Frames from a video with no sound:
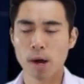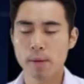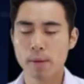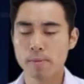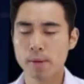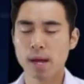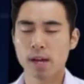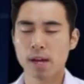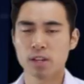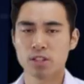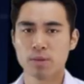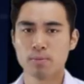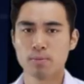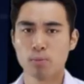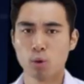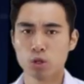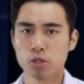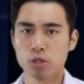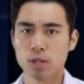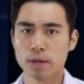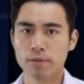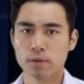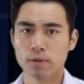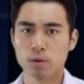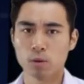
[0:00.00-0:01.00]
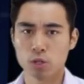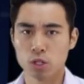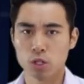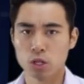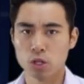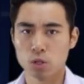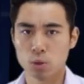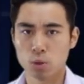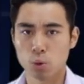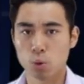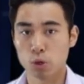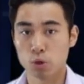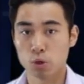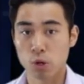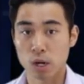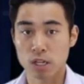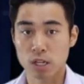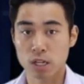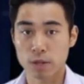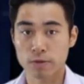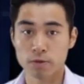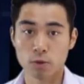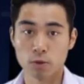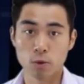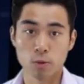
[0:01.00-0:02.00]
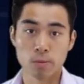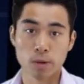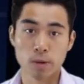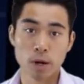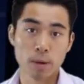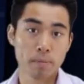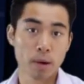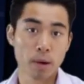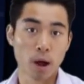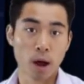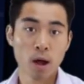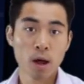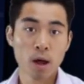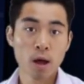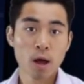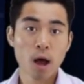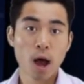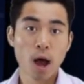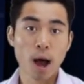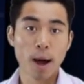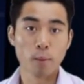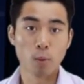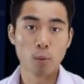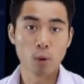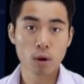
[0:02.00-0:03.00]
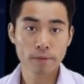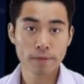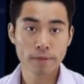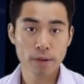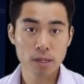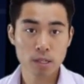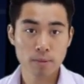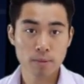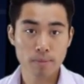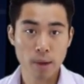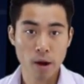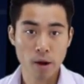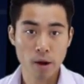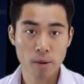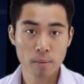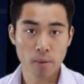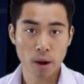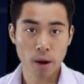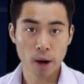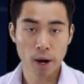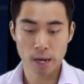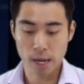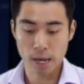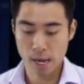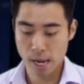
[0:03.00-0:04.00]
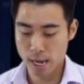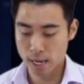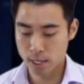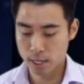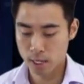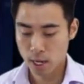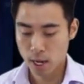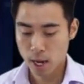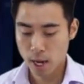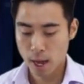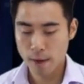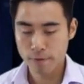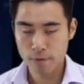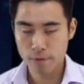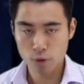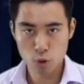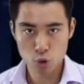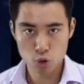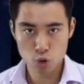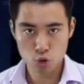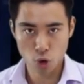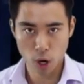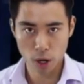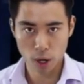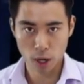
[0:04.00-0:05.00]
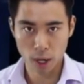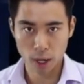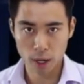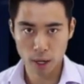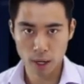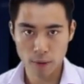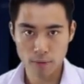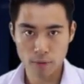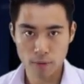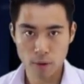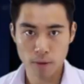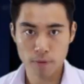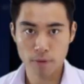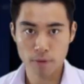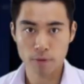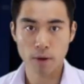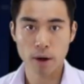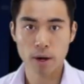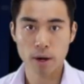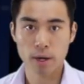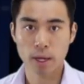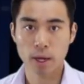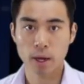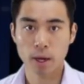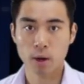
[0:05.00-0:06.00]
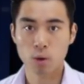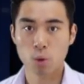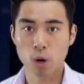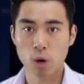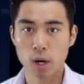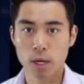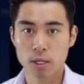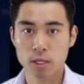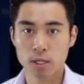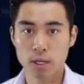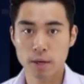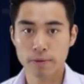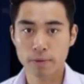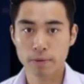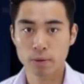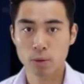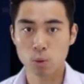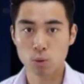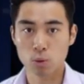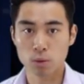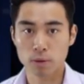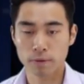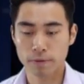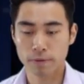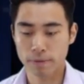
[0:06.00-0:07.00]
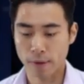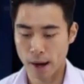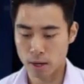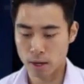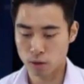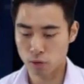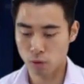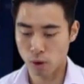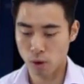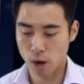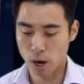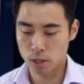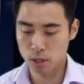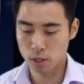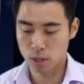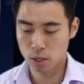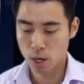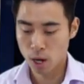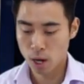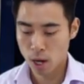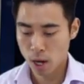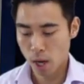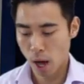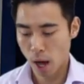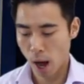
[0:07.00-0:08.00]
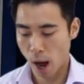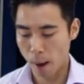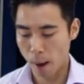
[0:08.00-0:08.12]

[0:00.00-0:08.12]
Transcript: It might be actually more difficult to use the quadratic formula, but one thing to bear in mind is if you're struggling, if you're finding it quite difficult to factorize